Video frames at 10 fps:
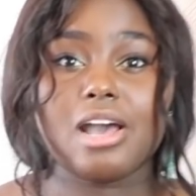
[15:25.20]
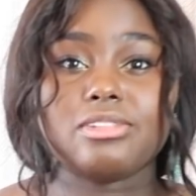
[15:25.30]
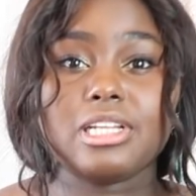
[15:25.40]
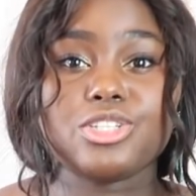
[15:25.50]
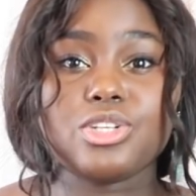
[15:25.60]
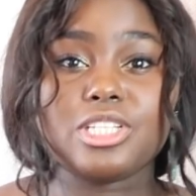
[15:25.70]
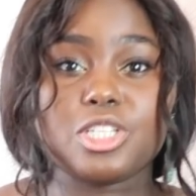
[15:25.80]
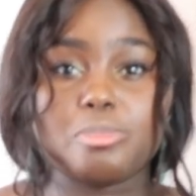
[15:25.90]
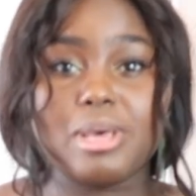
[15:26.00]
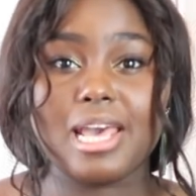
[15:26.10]
I've literally
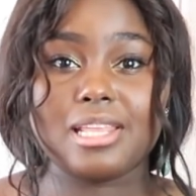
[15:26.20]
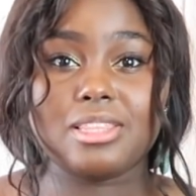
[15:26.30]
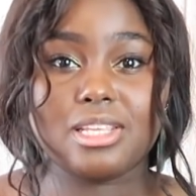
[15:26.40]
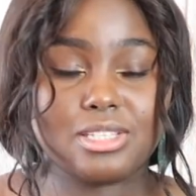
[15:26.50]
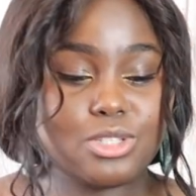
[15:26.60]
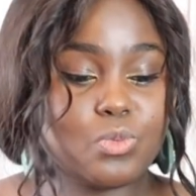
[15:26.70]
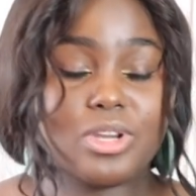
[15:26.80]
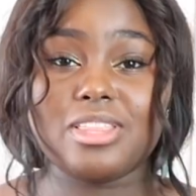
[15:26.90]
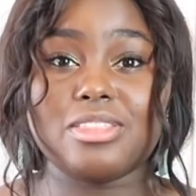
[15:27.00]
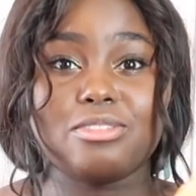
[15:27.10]
just paired this
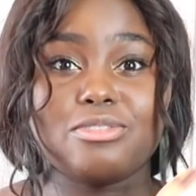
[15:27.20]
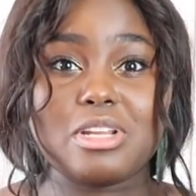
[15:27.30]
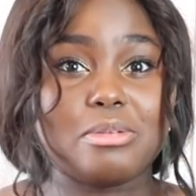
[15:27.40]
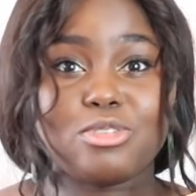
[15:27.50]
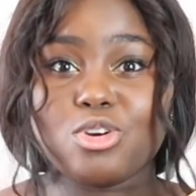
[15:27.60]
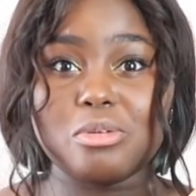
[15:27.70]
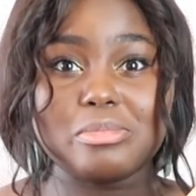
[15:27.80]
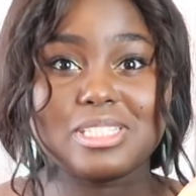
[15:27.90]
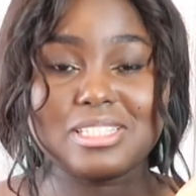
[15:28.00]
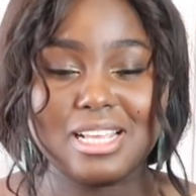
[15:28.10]
with
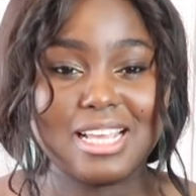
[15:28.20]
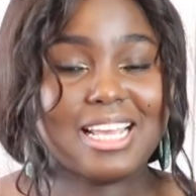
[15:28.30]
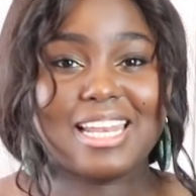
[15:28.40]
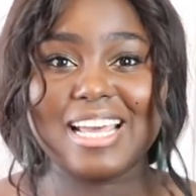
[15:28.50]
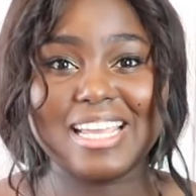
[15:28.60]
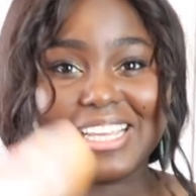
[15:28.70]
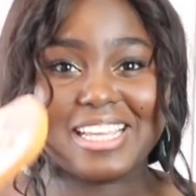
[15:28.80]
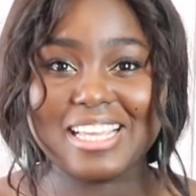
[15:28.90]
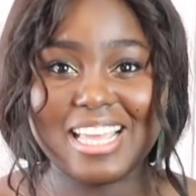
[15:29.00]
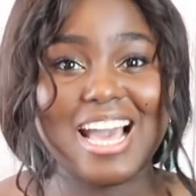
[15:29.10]
flip-flops,
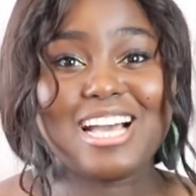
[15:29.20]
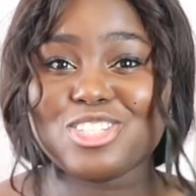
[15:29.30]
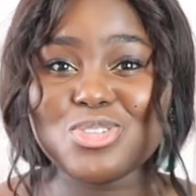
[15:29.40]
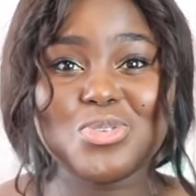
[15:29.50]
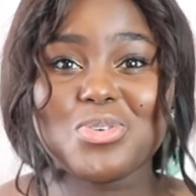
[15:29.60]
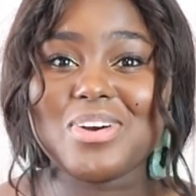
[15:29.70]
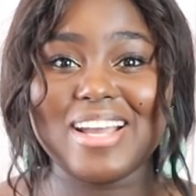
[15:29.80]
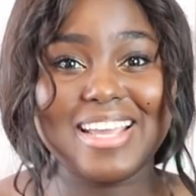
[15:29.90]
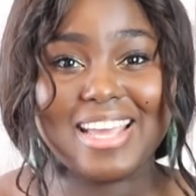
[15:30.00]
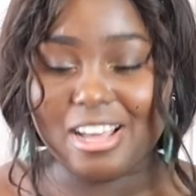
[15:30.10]
like casual
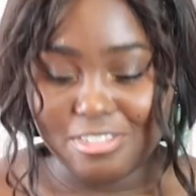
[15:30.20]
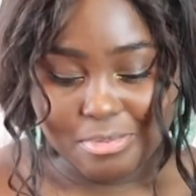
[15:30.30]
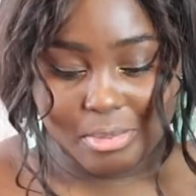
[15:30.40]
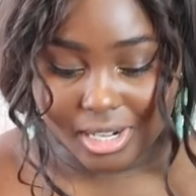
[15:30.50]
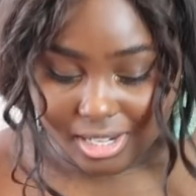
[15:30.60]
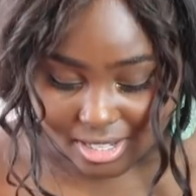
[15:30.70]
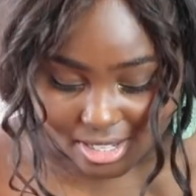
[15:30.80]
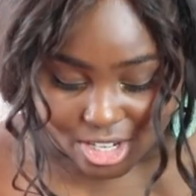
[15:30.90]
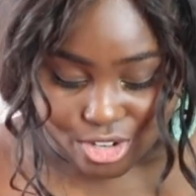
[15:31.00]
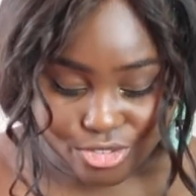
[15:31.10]
AF, but
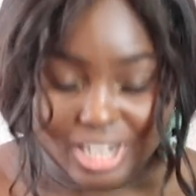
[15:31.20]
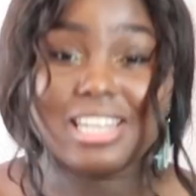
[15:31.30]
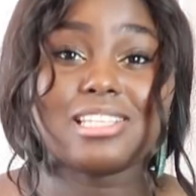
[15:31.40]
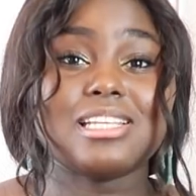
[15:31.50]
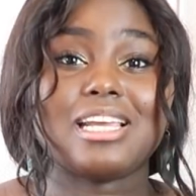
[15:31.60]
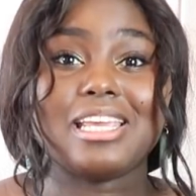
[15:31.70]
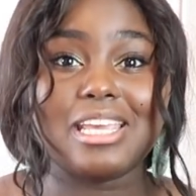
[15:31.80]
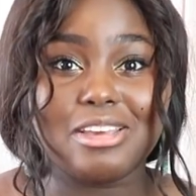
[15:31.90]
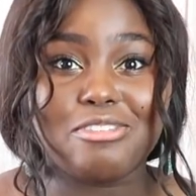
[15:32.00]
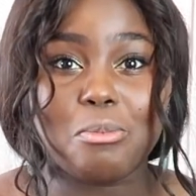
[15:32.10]

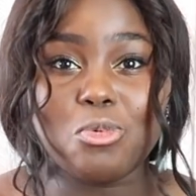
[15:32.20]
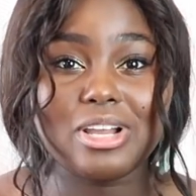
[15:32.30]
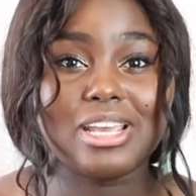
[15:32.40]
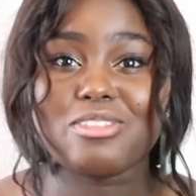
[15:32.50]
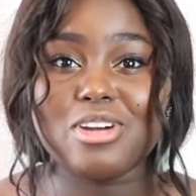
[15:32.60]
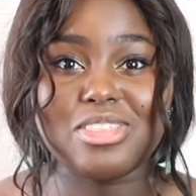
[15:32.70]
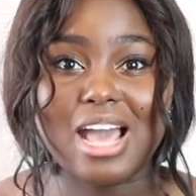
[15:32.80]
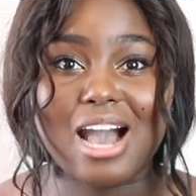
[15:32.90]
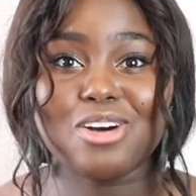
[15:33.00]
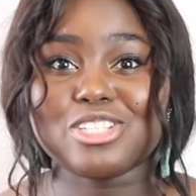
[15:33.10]
realistically, if I'm walking around the
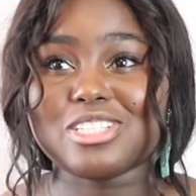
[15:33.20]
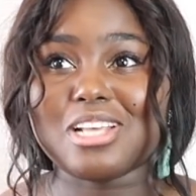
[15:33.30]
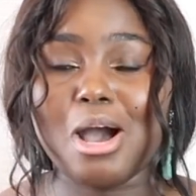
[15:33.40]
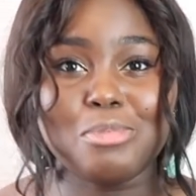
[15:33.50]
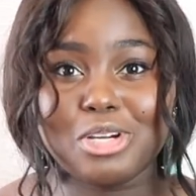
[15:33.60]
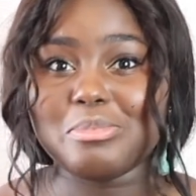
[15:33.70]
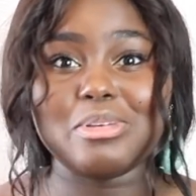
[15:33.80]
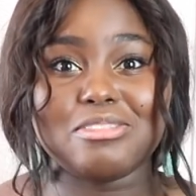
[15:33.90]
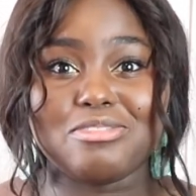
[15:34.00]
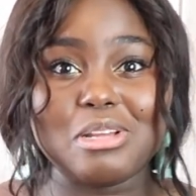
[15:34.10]
house, I'm gonna
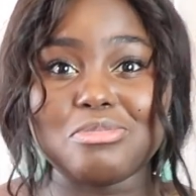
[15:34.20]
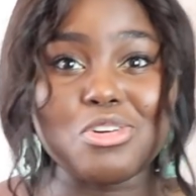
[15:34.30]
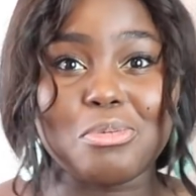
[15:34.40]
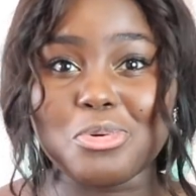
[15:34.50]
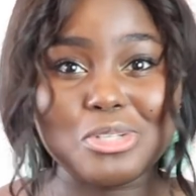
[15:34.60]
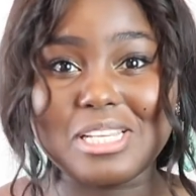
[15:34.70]
be in flip-flop or